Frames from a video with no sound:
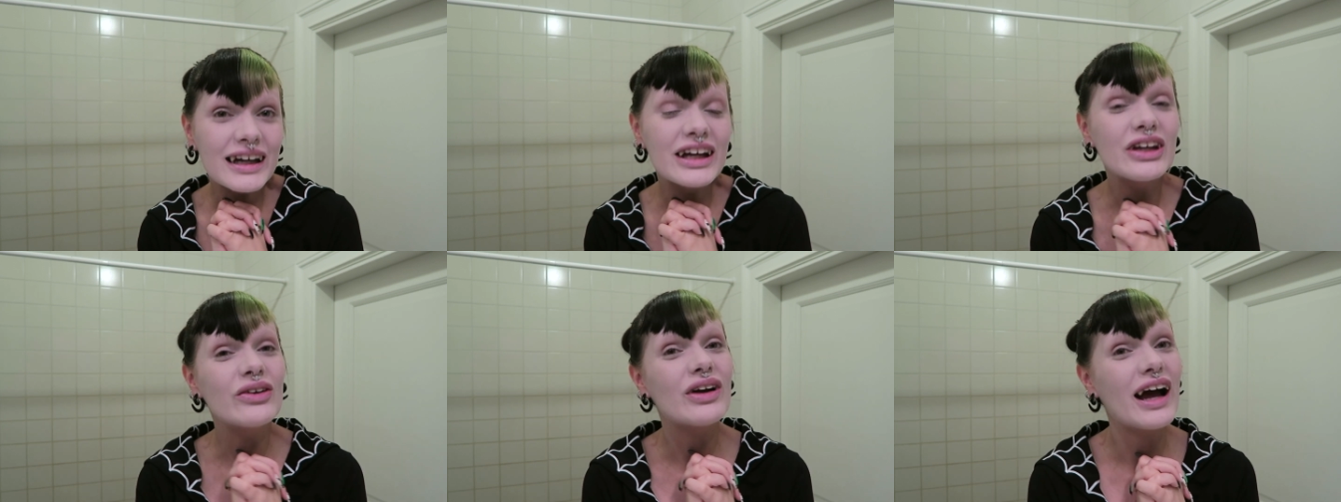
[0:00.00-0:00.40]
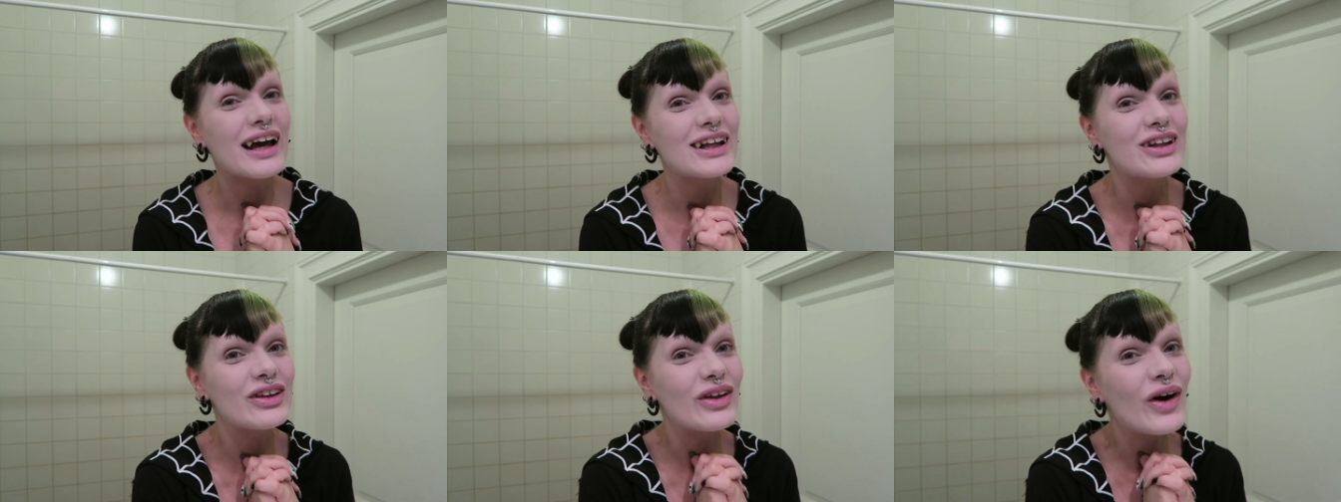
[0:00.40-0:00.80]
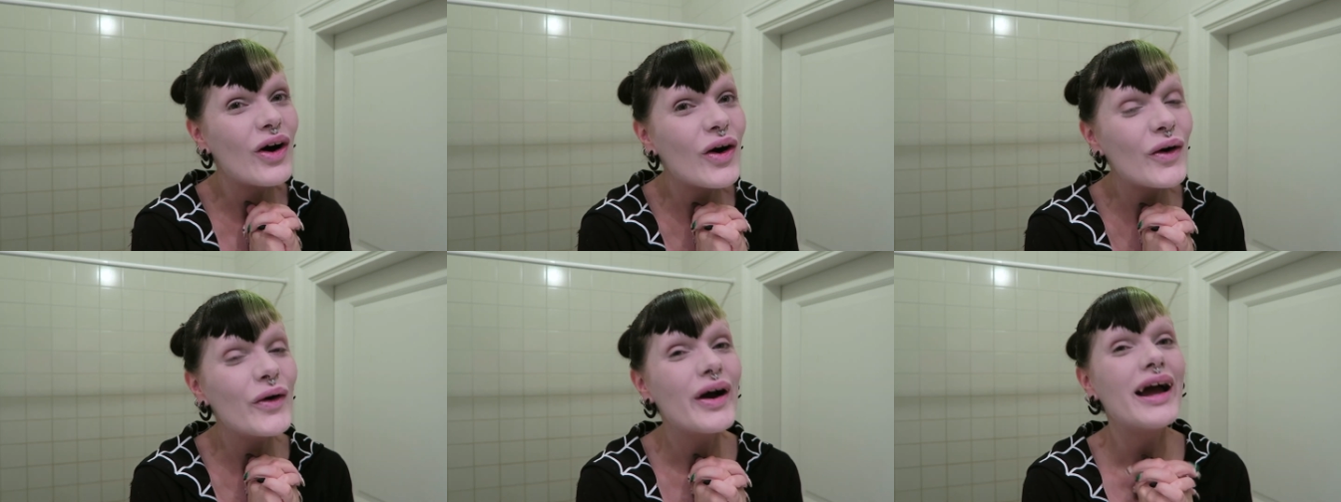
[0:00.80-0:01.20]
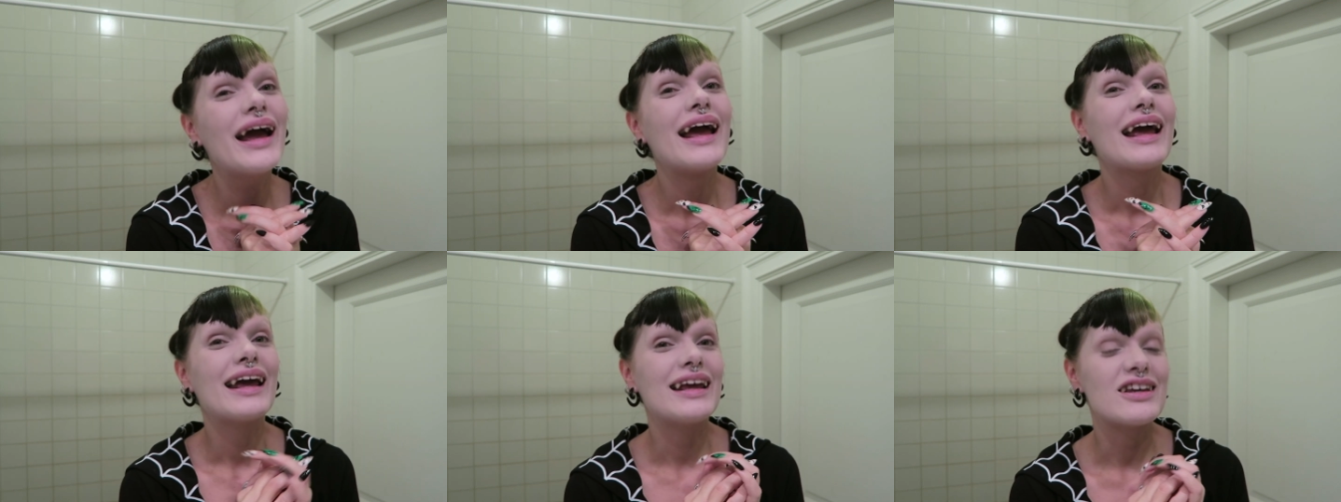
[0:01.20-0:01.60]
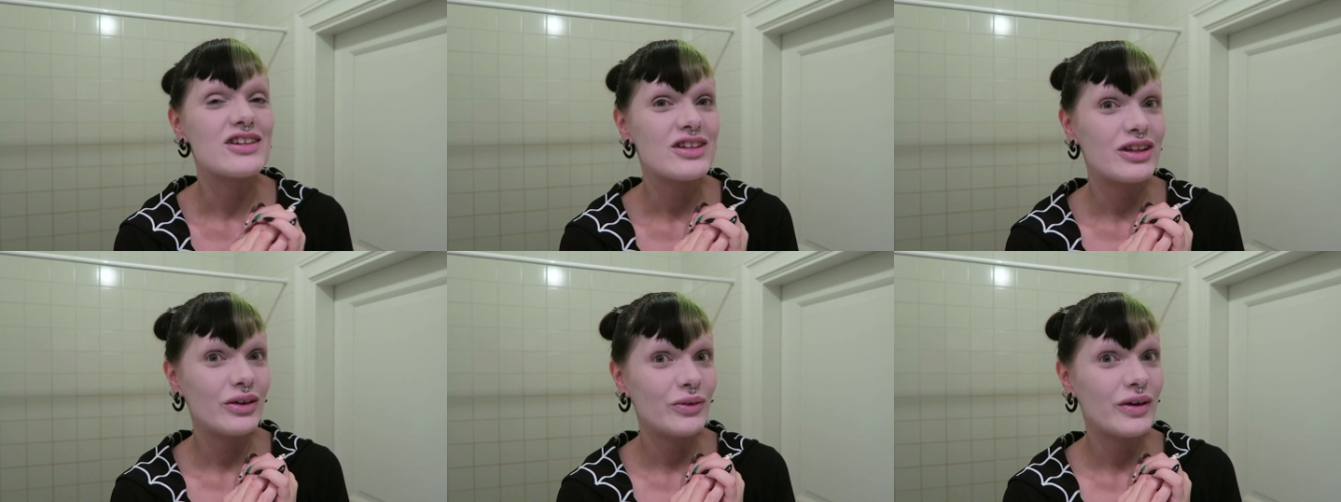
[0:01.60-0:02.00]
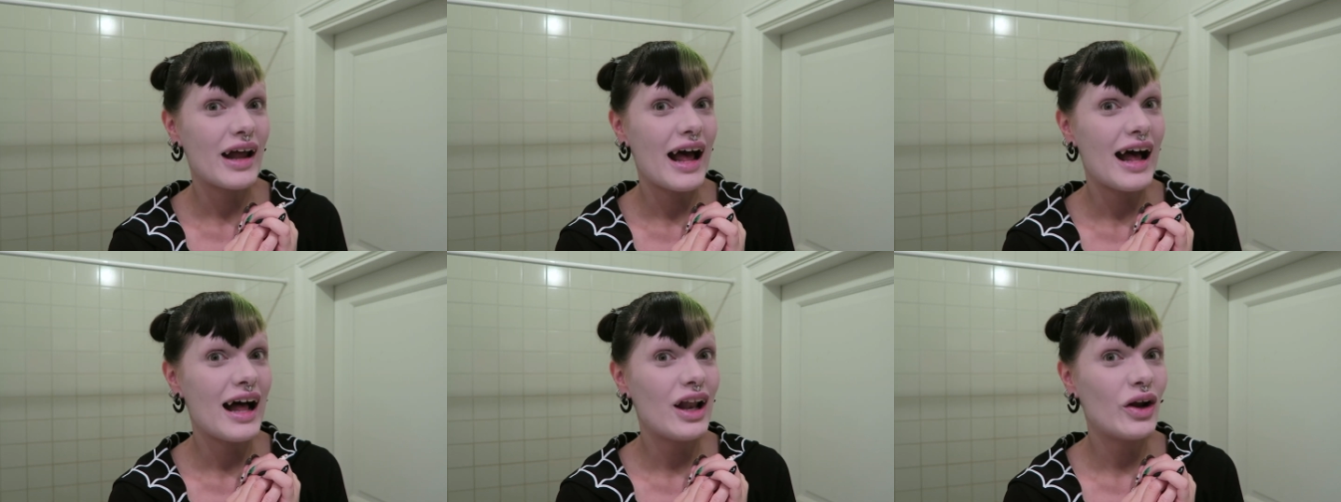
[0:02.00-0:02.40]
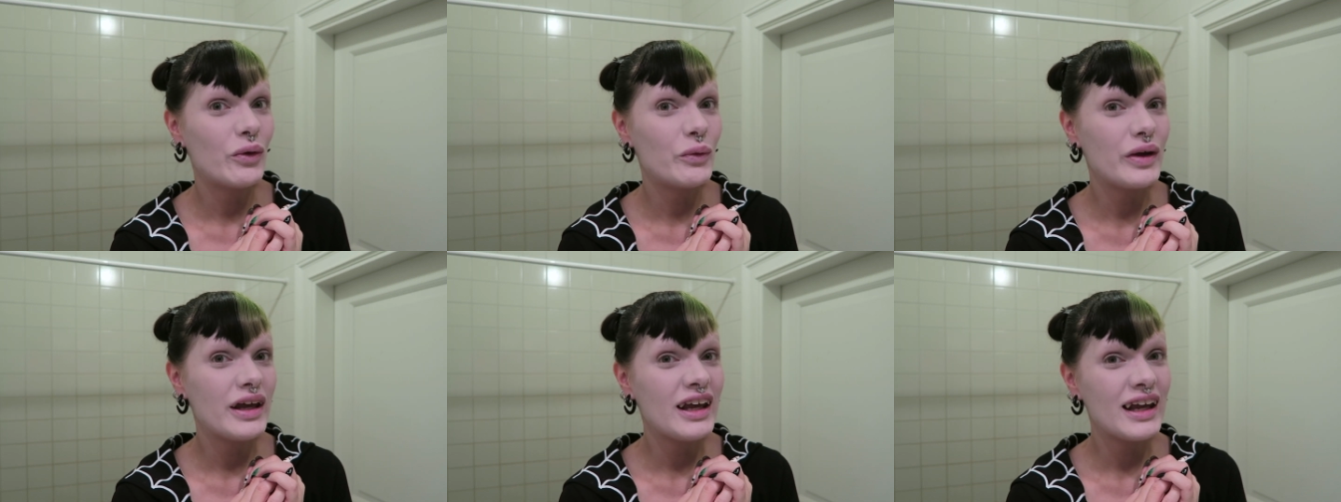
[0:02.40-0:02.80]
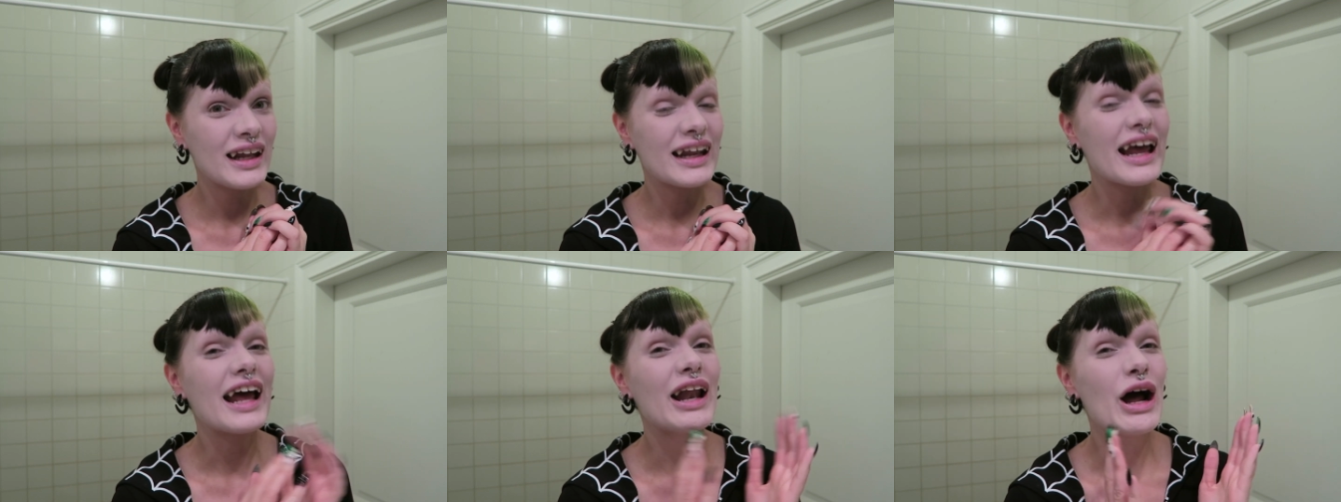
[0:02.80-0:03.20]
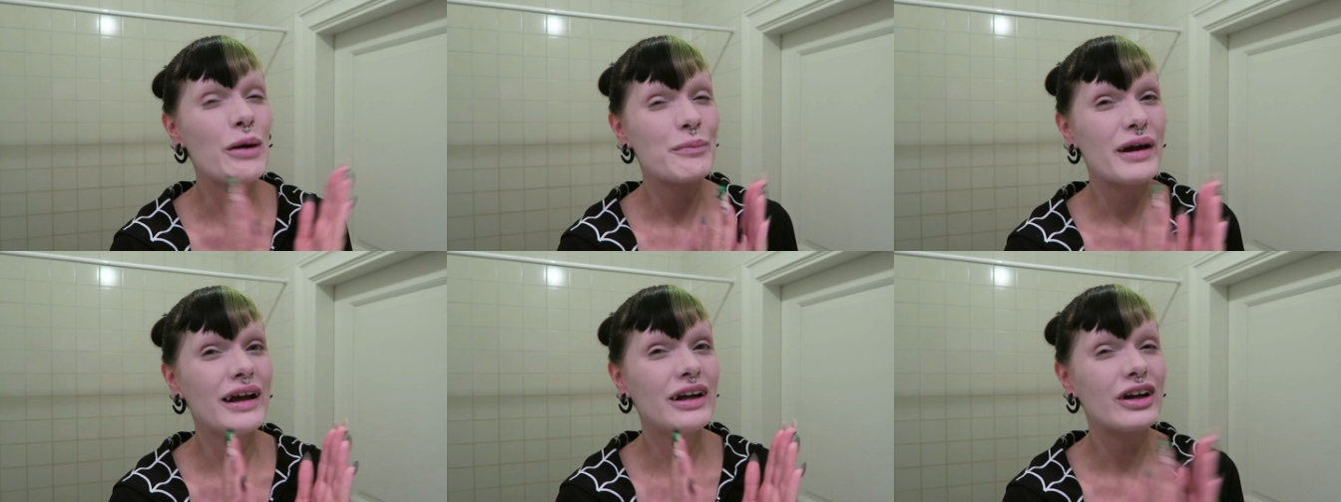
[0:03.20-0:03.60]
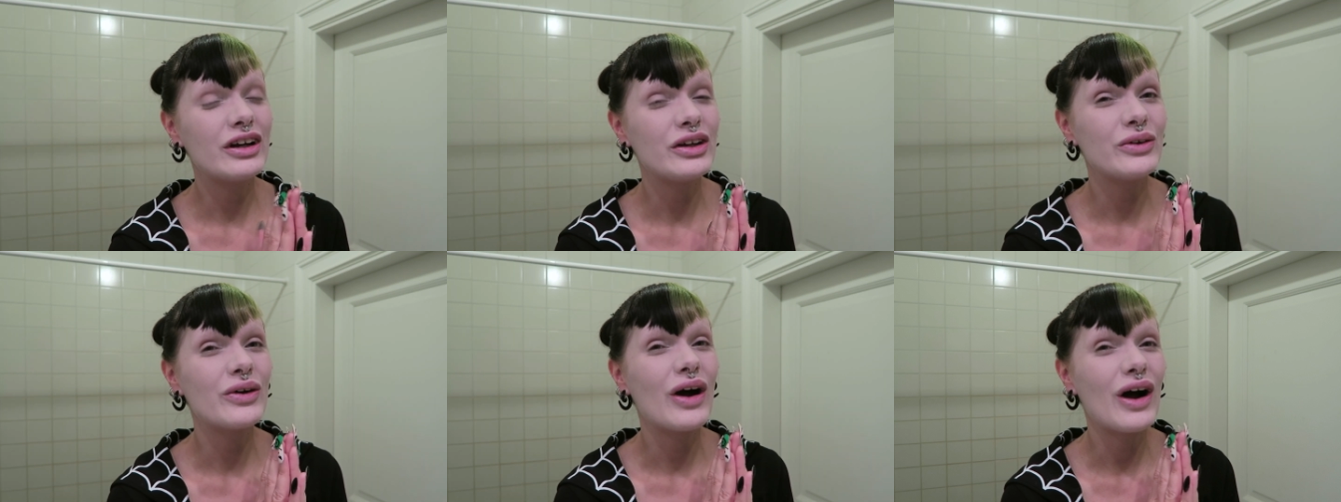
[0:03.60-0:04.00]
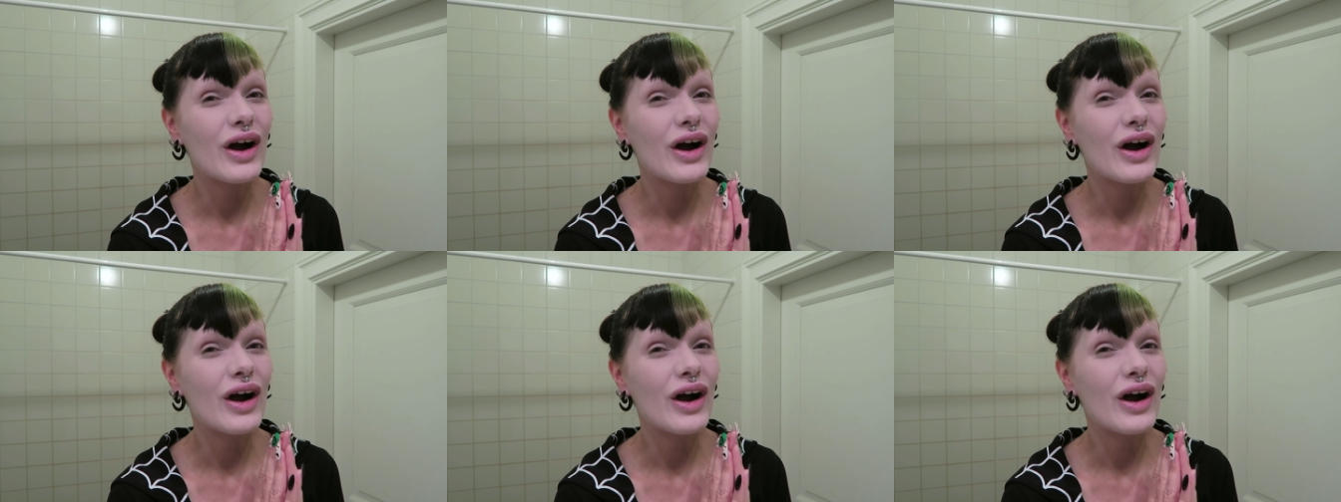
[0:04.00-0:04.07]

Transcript: You guys know it's soon Halloween, and how many of you